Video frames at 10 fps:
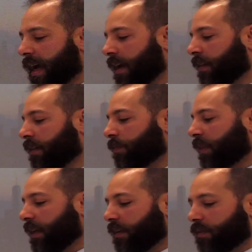and
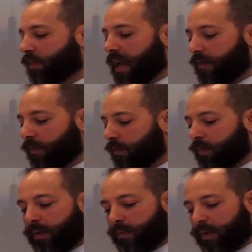we
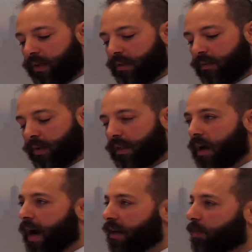
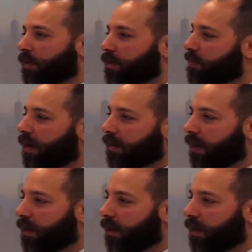tie it up with a smart